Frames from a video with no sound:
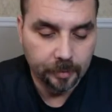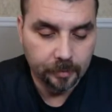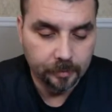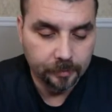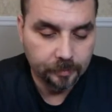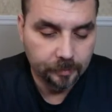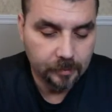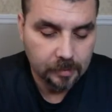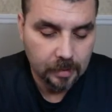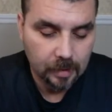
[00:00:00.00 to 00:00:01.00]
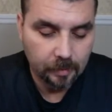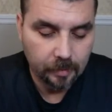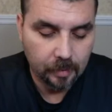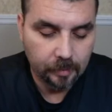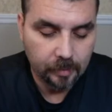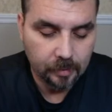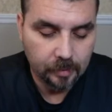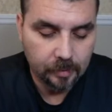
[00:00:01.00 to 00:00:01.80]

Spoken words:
pero this Hale made me